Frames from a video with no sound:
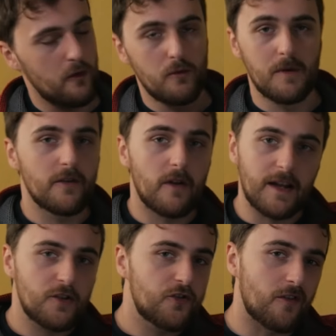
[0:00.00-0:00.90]
almost
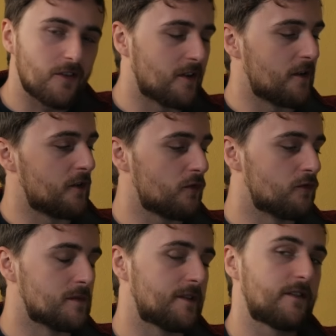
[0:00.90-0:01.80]
like chocolate and
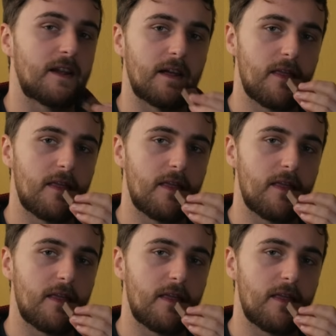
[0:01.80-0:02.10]
almonds in it